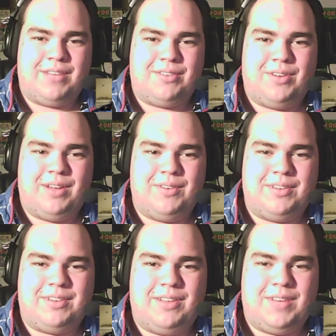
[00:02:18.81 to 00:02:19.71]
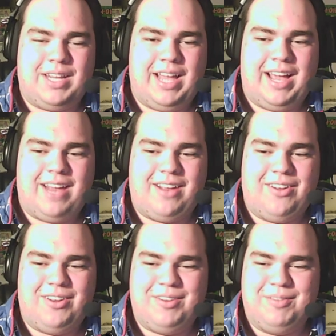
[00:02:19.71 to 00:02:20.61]
so I wish they would get hacked
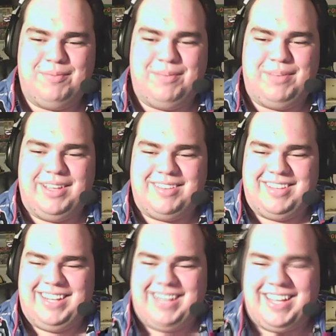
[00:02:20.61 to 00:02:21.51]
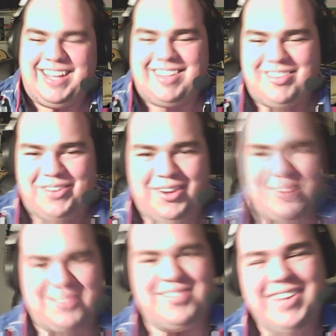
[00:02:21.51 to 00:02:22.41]
on PSN again because that was awesome.